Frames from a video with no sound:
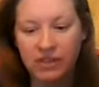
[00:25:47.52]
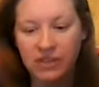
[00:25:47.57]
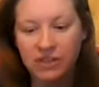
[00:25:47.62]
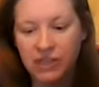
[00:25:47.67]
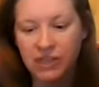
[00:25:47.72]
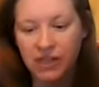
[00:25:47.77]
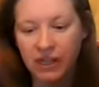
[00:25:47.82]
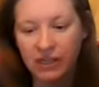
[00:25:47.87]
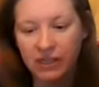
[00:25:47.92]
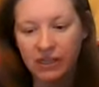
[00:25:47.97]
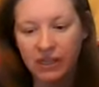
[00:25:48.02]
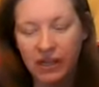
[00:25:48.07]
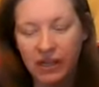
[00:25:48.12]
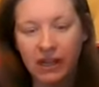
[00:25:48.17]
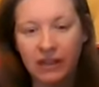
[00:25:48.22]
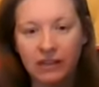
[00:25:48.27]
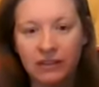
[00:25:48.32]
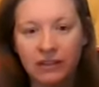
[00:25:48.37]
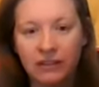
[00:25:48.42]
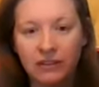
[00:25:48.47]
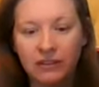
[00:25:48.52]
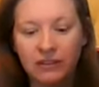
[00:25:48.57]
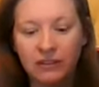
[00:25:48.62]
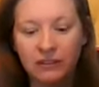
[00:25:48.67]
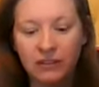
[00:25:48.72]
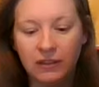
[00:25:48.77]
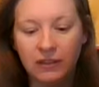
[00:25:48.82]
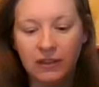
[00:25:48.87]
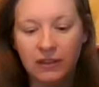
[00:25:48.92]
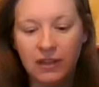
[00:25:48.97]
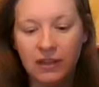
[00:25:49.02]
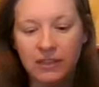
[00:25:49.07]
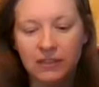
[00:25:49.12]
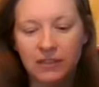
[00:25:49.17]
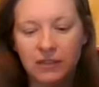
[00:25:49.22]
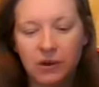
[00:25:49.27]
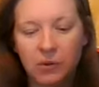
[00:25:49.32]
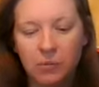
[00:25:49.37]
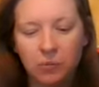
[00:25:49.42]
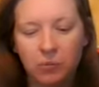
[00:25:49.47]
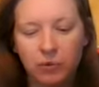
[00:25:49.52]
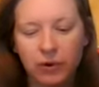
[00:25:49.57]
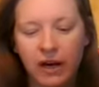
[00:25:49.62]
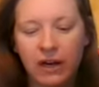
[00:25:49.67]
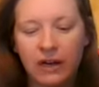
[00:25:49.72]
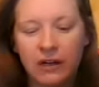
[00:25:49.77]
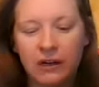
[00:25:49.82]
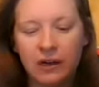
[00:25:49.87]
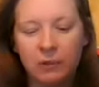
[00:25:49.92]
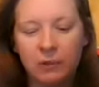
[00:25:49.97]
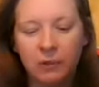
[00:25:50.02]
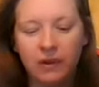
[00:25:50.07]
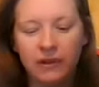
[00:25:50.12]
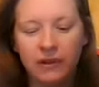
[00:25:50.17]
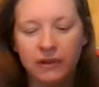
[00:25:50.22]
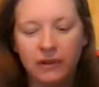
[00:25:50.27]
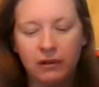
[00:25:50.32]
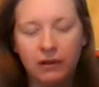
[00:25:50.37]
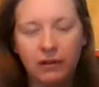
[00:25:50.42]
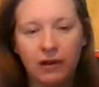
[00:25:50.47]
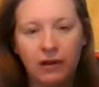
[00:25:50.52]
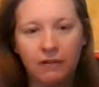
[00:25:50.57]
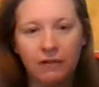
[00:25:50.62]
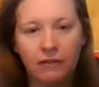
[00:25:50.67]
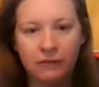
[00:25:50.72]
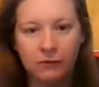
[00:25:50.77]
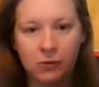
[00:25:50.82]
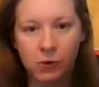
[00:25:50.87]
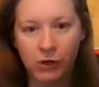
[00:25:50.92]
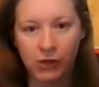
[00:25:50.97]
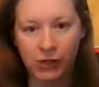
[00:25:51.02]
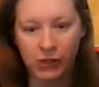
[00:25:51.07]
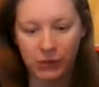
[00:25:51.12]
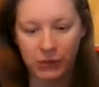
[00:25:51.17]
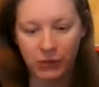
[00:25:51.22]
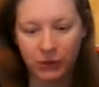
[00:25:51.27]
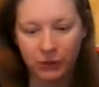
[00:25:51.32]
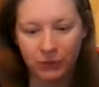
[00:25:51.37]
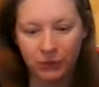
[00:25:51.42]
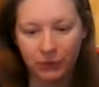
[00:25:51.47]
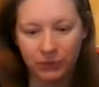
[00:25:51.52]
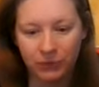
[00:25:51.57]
With each inhale, it's going to brighten up with love for you.